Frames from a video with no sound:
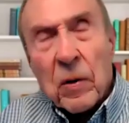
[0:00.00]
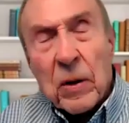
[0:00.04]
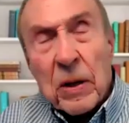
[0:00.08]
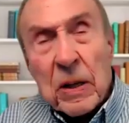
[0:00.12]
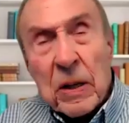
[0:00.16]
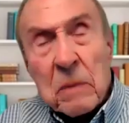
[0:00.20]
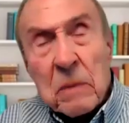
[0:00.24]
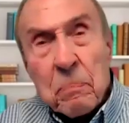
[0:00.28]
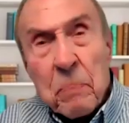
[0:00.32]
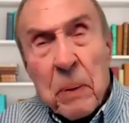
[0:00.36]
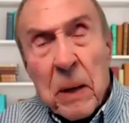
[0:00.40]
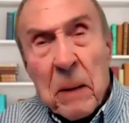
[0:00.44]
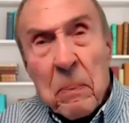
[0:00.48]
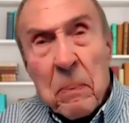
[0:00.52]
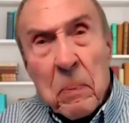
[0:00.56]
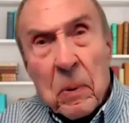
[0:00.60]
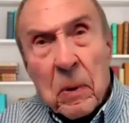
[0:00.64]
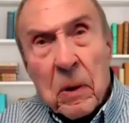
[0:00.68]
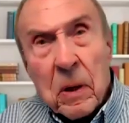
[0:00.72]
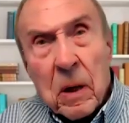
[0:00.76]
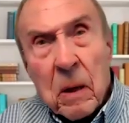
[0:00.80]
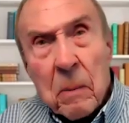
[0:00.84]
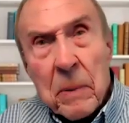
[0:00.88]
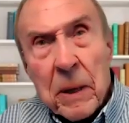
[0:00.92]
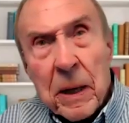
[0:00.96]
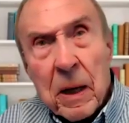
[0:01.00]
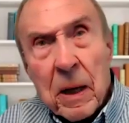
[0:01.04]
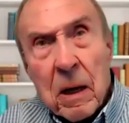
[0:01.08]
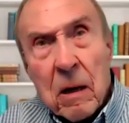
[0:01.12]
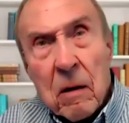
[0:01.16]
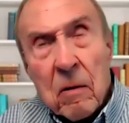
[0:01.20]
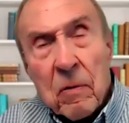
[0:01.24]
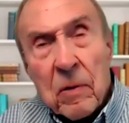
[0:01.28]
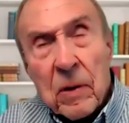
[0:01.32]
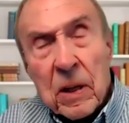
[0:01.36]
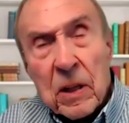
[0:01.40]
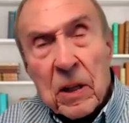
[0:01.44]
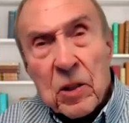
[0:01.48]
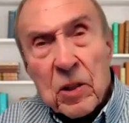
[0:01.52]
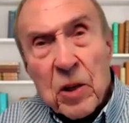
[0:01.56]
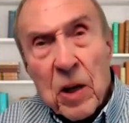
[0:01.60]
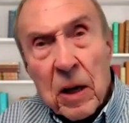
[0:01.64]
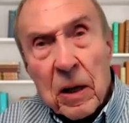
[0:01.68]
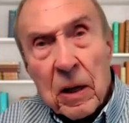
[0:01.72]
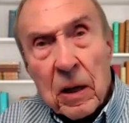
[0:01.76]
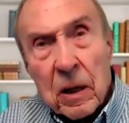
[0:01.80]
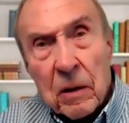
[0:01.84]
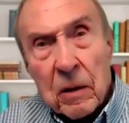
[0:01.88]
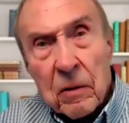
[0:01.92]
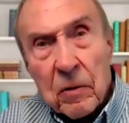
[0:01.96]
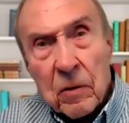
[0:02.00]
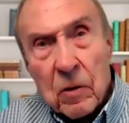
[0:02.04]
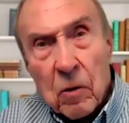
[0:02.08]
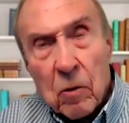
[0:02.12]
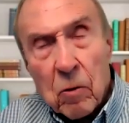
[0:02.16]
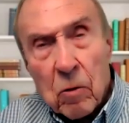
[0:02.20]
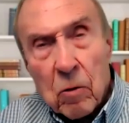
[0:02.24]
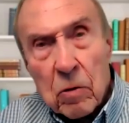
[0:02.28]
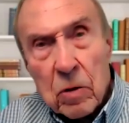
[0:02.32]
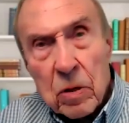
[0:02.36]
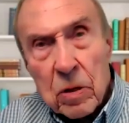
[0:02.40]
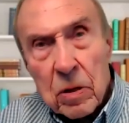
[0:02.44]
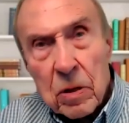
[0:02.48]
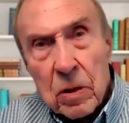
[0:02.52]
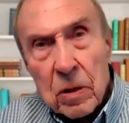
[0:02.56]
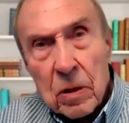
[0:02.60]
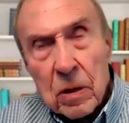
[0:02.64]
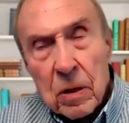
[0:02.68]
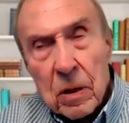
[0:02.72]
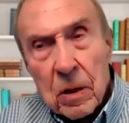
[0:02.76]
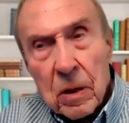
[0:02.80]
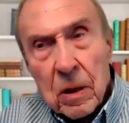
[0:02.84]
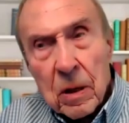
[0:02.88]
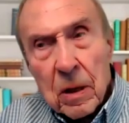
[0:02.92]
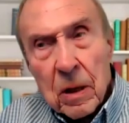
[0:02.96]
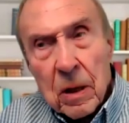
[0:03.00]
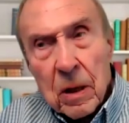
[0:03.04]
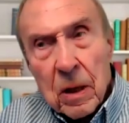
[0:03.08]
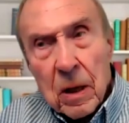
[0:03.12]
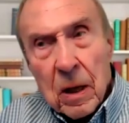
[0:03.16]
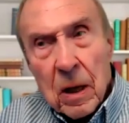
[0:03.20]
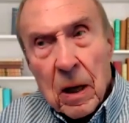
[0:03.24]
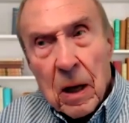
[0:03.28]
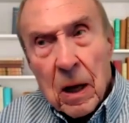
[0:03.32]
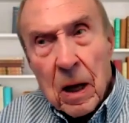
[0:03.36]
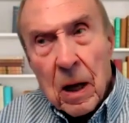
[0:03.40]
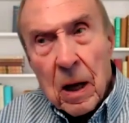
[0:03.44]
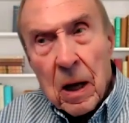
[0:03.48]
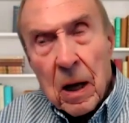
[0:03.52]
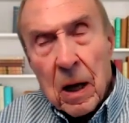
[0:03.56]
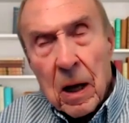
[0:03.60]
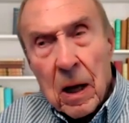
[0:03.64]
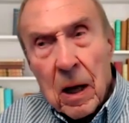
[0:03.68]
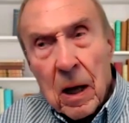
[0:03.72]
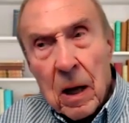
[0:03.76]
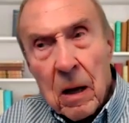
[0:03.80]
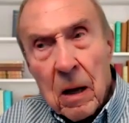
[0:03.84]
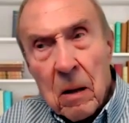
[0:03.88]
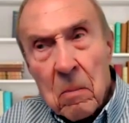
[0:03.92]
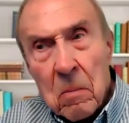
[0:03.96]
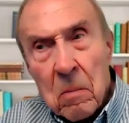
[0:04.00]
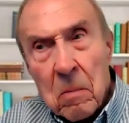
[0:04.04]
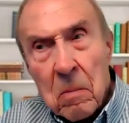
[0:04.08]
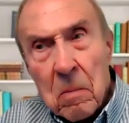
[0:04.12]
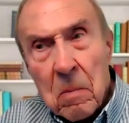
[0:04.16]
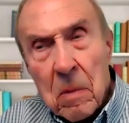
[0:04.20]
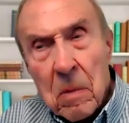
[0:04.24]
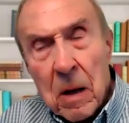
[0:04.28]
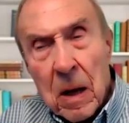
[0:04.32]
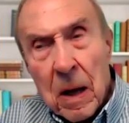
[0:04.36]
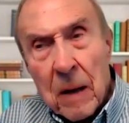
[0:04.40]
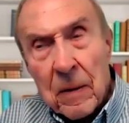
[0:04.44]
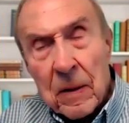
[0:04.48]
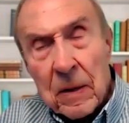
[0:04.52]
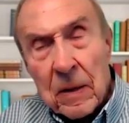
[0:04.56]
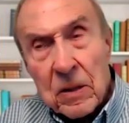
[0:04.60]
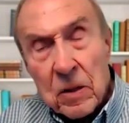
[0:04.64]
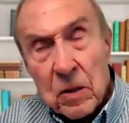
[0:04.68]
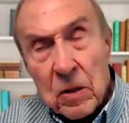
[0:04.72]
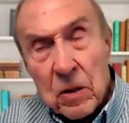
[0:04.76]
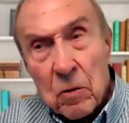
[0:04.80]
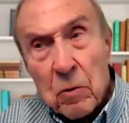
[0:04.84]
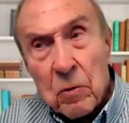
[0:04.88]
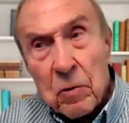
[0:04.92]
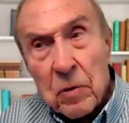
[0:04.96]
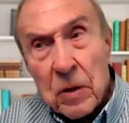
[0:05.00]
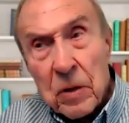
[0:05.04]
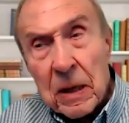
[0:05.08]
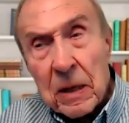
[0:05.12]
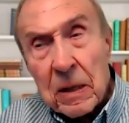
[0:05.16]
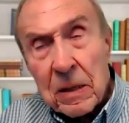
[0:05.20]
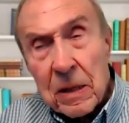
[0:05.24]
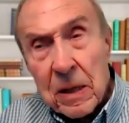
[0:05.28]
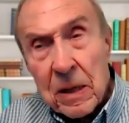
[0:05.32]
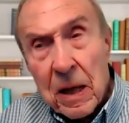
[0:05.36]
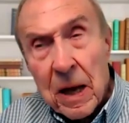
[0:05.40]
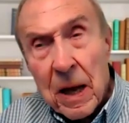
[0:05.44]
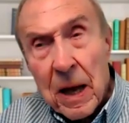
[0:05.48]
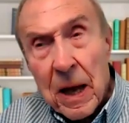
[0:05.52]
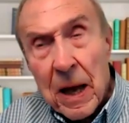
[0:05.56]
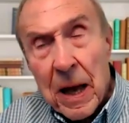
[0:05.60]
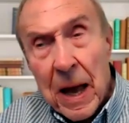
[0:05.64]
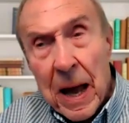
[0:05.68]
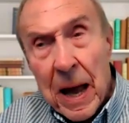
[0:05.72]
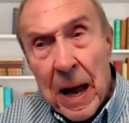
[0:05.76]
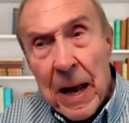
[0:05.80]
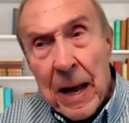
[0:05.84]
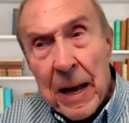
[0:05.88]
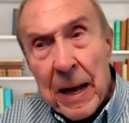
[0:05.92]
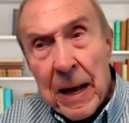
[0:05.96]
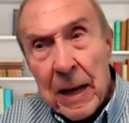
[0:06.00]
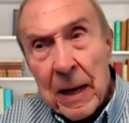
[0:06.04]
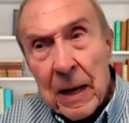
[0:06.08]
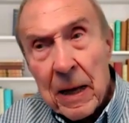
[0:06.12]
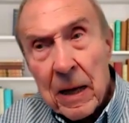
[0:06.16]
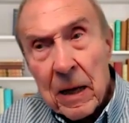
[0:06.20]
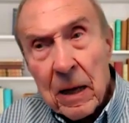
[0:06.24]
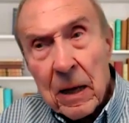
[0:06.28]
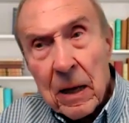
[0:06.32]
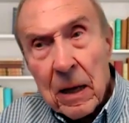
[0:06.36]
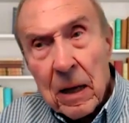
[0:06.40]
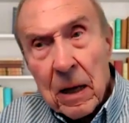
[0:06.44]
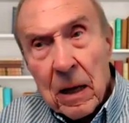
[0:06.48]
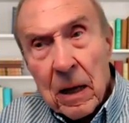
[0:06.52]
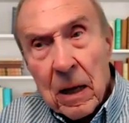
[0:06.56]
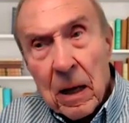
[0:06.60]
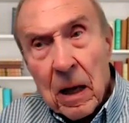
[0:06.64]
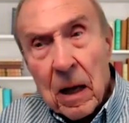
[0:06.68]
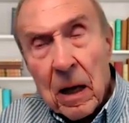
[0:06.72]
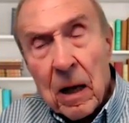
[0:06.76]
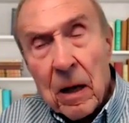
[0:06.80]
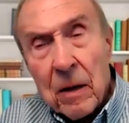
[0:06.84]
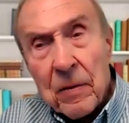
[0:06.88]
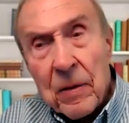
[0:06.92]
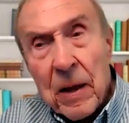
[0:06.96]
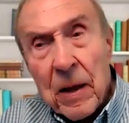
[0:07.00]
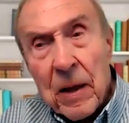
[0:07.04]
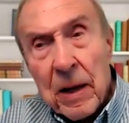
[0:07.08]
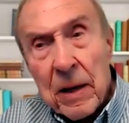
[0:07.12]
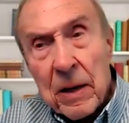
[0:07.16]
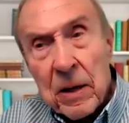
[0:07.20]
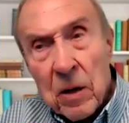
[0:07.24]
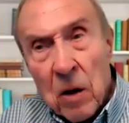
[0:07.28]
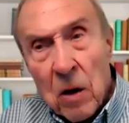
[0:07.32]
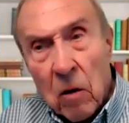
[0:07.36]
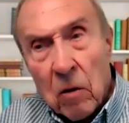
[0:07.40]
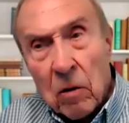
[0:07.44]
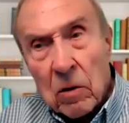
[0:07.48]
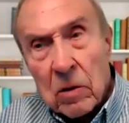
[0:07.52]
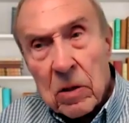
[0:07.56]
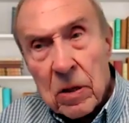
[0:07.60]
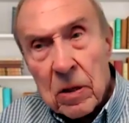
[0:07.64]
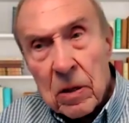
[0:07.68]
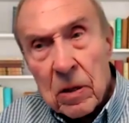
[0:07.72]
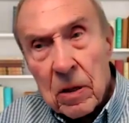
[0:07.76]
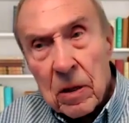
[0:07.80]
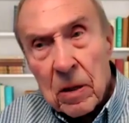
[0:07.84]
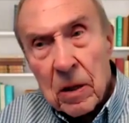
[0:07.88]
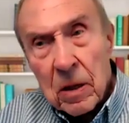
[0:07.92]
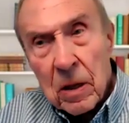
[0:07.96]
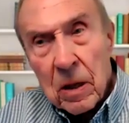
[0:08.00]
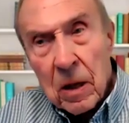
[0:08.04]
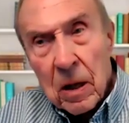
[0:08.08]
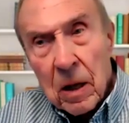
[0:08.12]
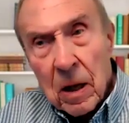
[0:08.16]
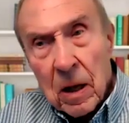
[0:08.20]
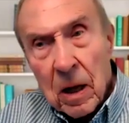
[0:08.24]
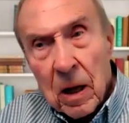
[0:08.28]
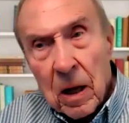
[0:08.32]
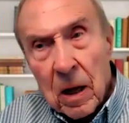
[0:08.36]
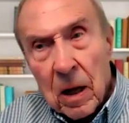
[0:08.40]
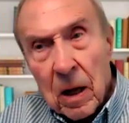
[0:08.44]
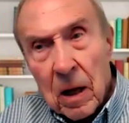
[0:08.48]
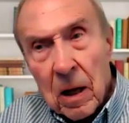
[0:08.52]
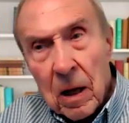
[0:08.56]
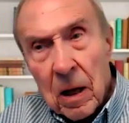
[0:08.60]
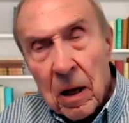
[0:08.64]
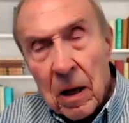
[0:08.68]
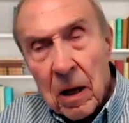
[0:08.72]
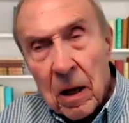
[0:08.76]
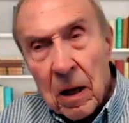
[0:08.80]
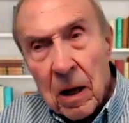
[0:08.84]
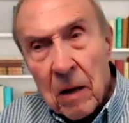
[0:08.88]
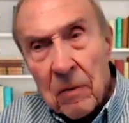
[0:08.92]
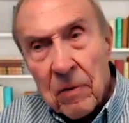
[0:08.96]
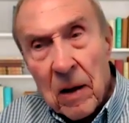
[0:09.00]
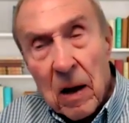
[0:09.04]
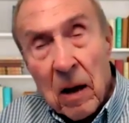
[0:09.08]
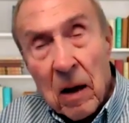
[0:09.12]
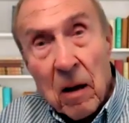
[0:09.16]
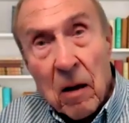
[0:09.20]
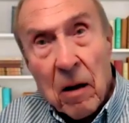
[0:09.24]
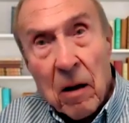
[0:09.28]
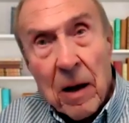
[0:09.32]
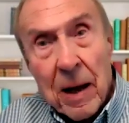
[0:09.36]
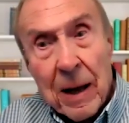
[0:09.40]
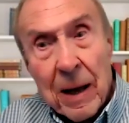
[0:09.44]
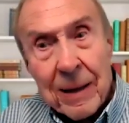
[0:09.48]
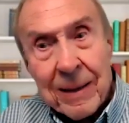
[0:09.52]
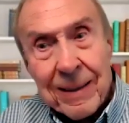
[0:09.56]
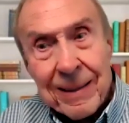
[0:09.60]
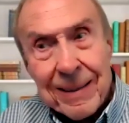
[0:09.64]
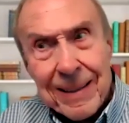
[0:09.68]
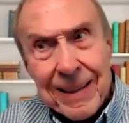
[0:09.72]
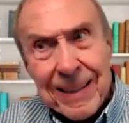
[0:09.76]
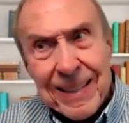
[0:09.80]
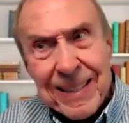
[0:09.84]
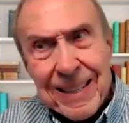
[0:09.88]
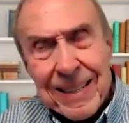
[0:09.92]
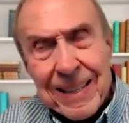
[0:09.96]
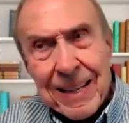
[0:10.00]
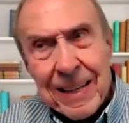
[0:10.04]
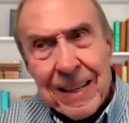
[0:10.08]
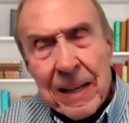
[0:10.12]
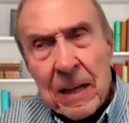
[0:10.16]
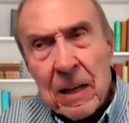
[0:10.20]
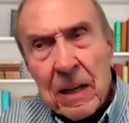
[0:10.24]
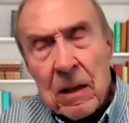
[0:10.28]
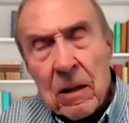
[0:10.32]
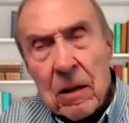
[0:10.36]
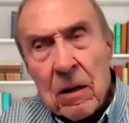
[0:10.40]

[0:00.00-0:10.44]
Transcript: these people coming over the channel, of course. And there's two things there. A, they're not of our ethnicity.